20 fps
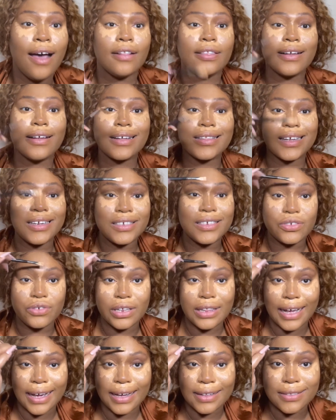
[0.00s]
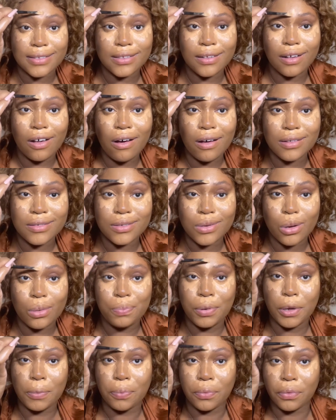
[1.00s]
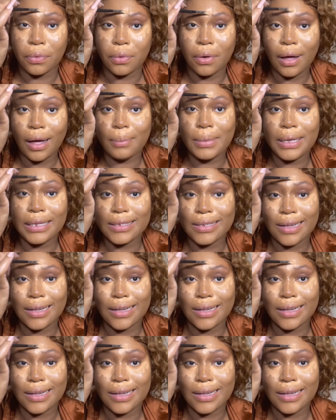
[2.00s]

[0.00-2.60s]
Look at the Israelites, God's own people. I mean,